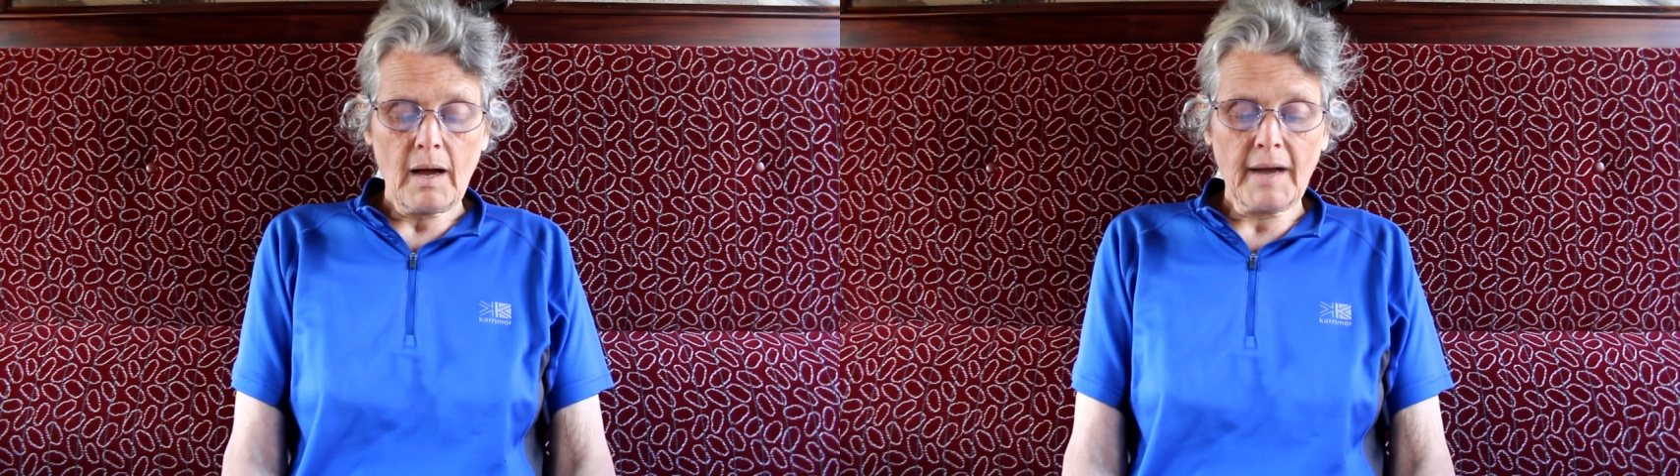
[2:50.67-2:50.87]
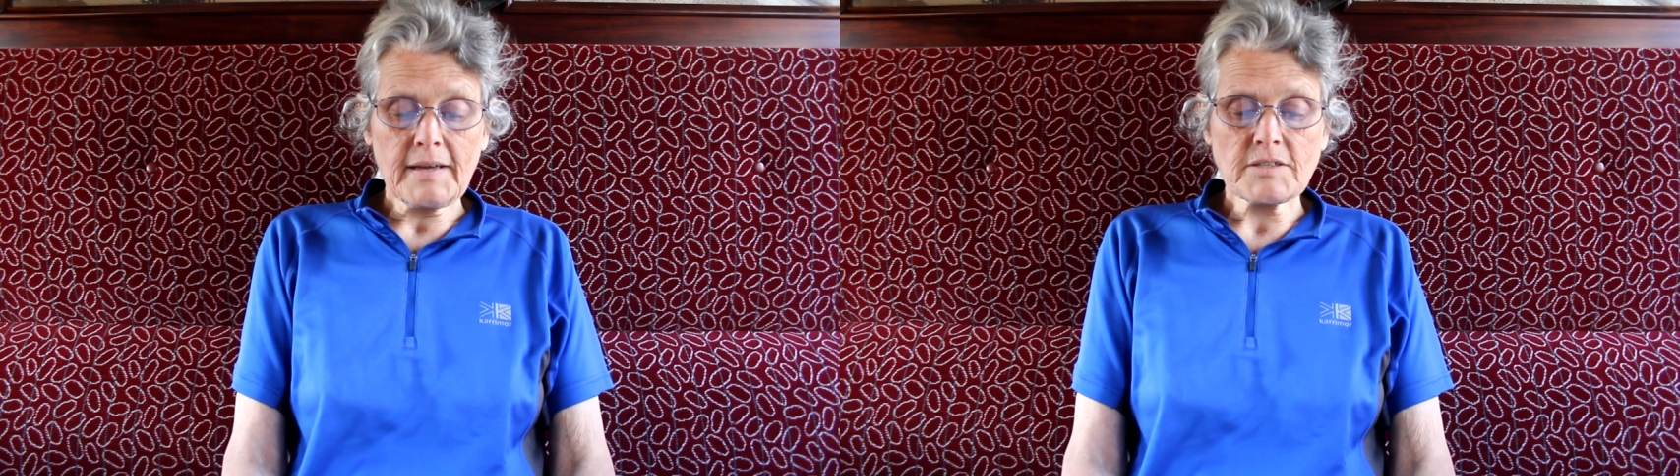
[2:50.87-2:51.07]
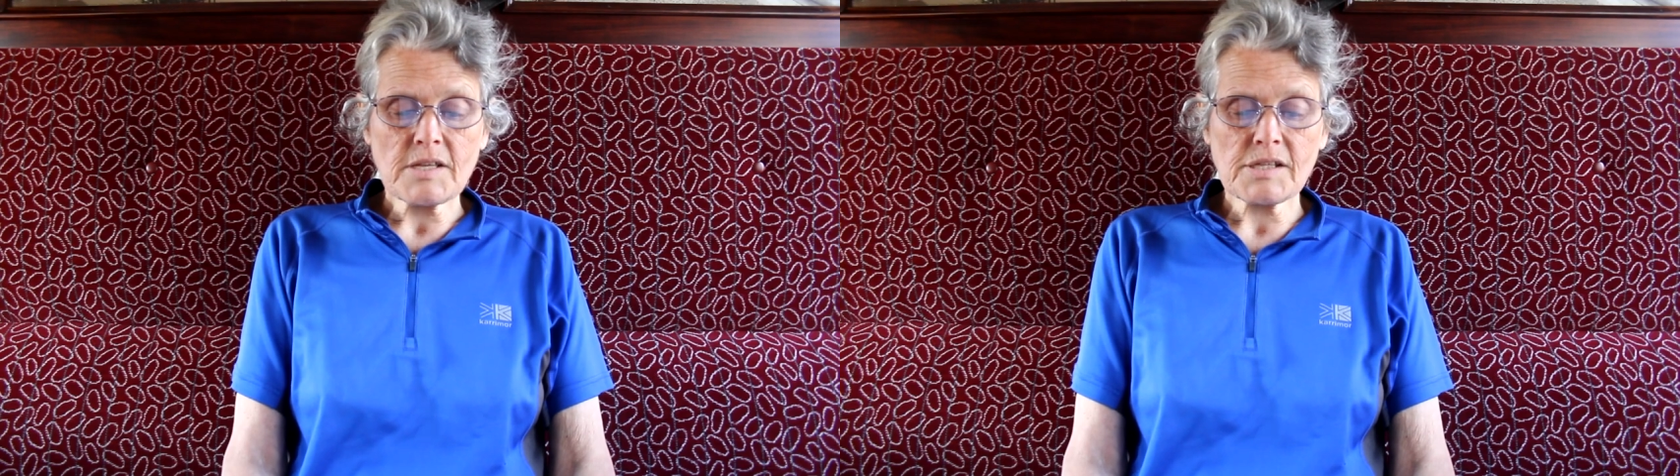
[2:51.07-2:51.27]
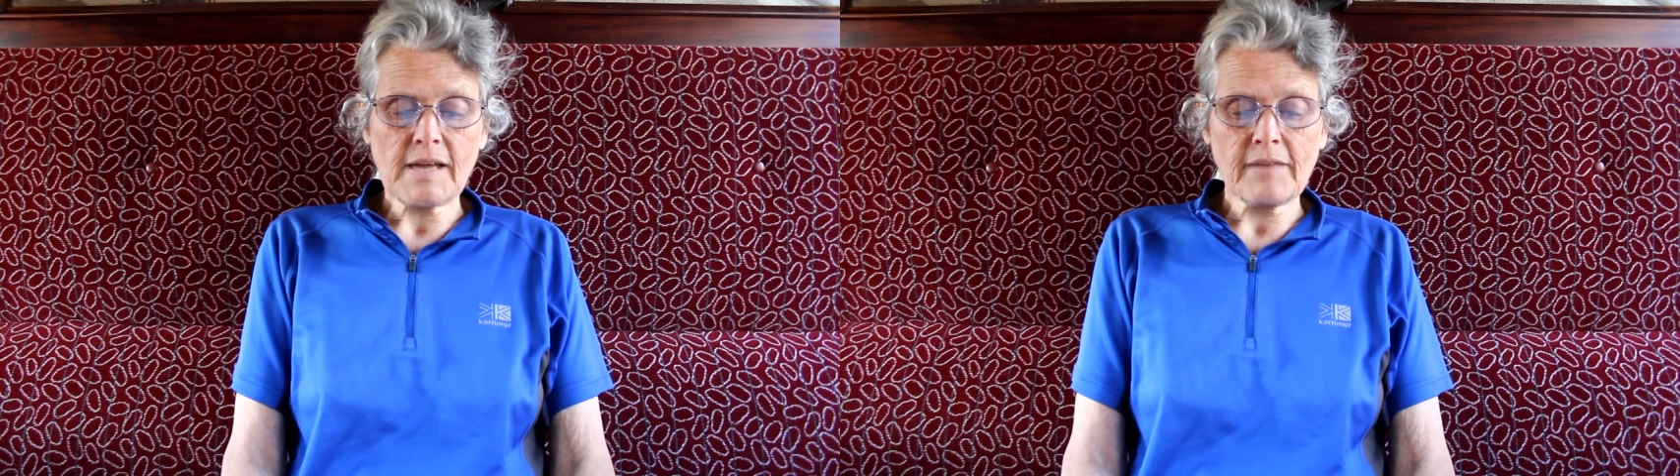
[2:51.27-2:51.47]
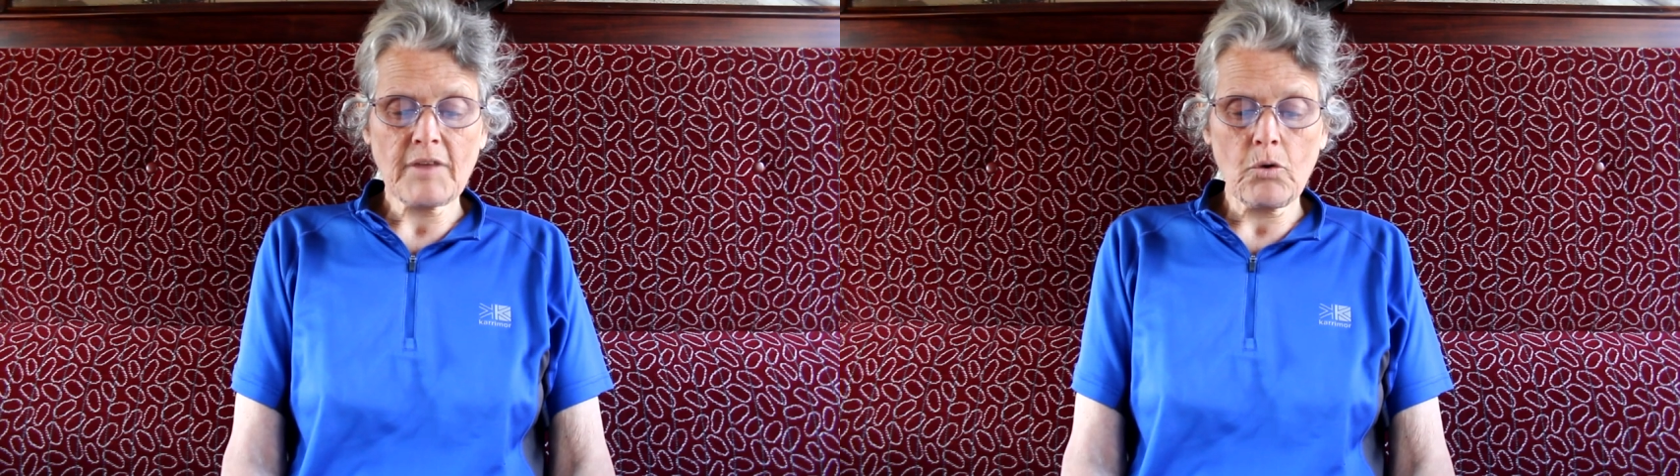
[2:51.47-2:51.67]
I
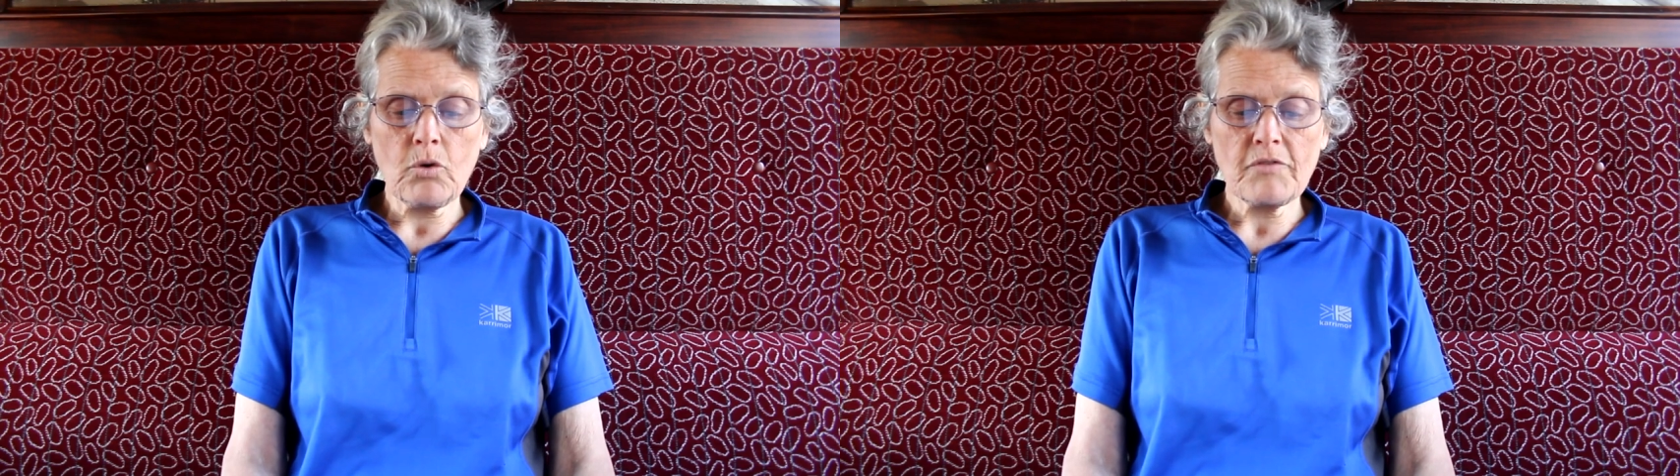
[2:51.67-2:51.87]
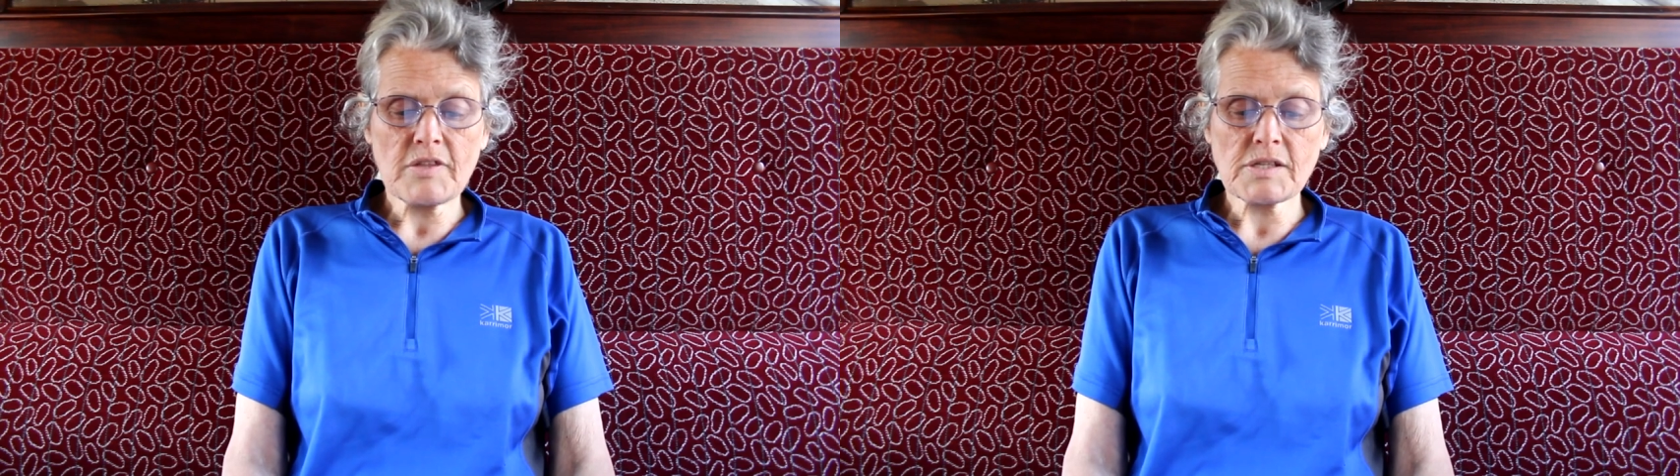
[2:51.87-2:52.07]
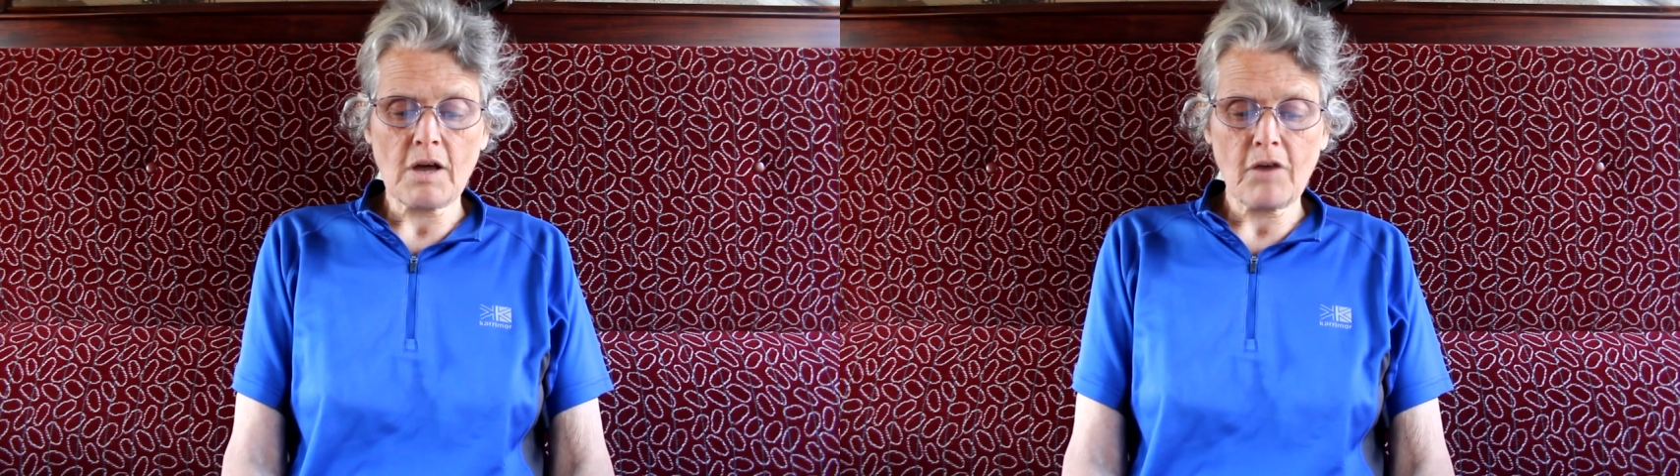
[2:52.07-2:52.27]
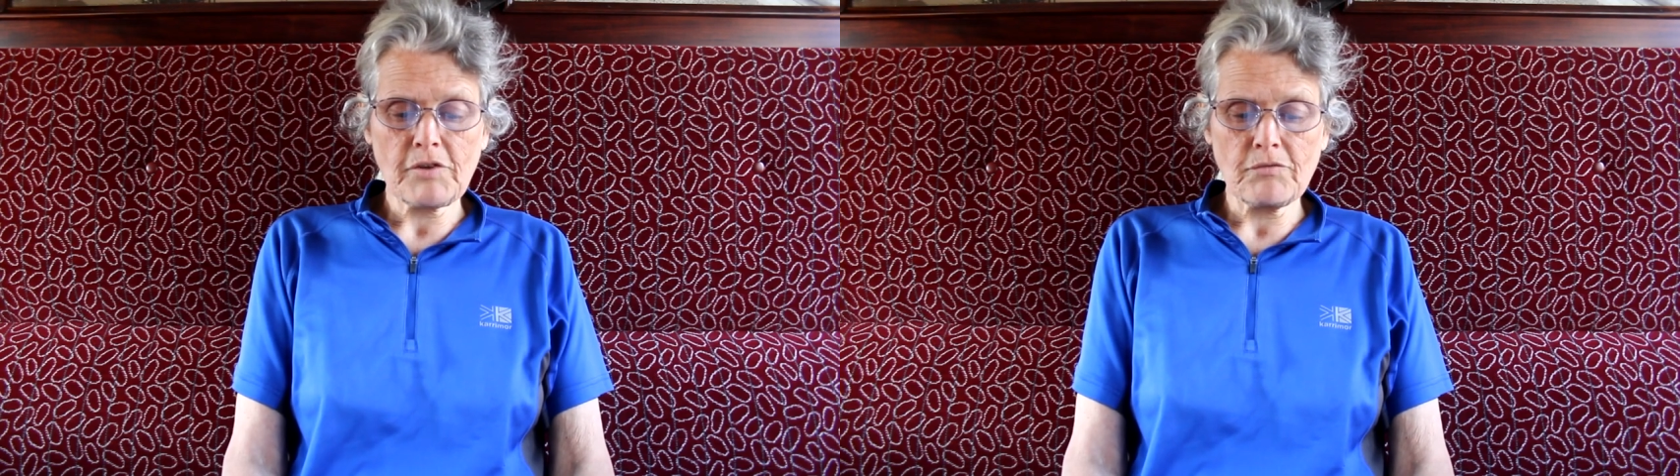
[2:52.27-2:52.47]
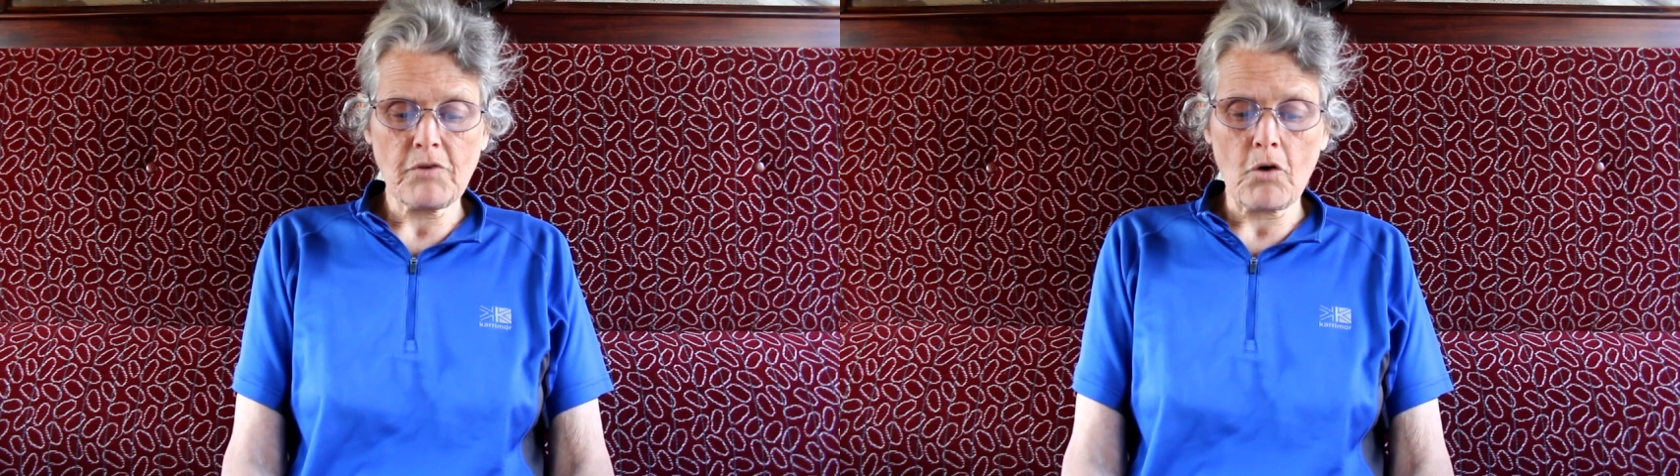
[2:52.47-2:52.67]
understand that all of the staff
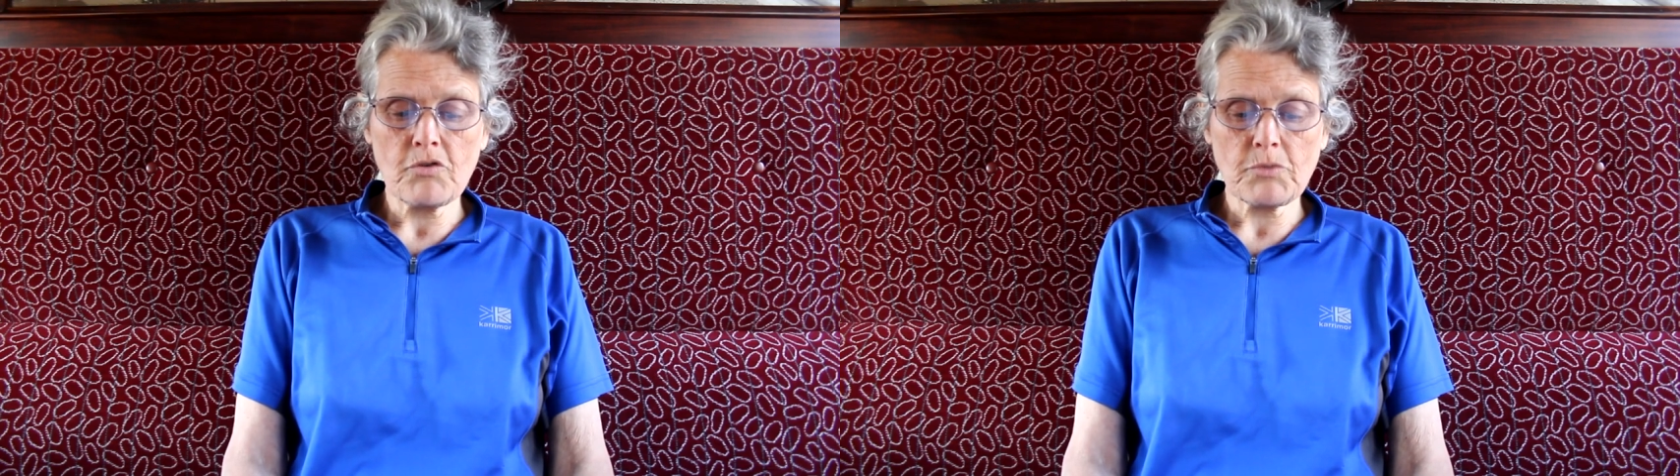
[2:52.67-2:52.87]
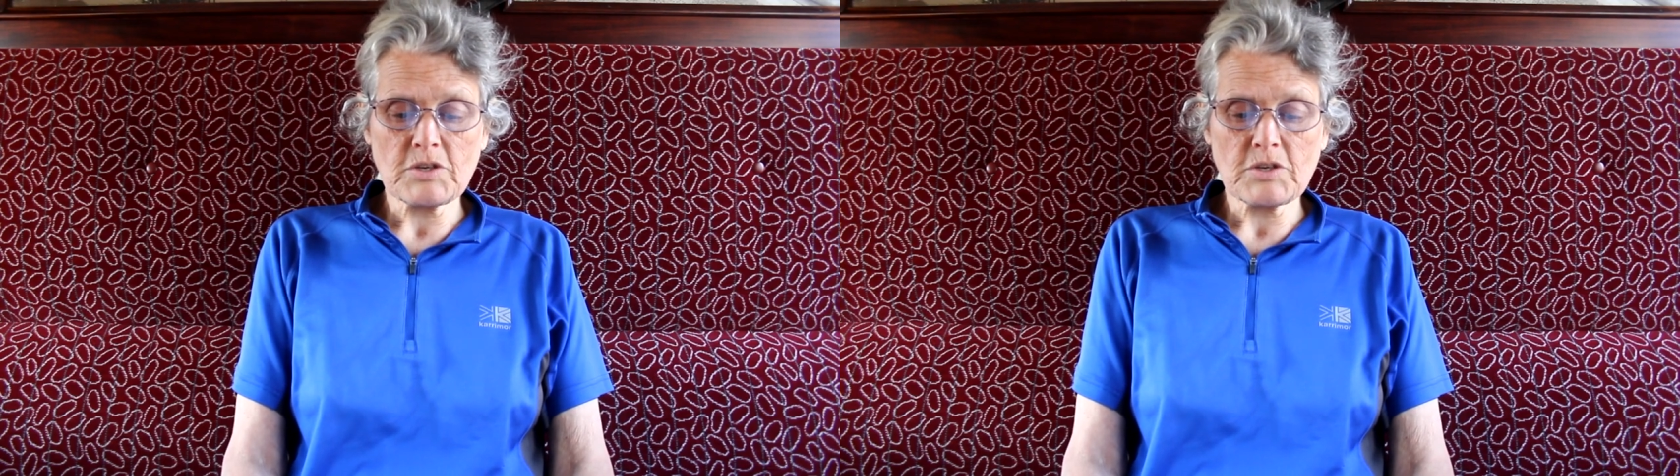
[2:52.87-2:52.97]
involved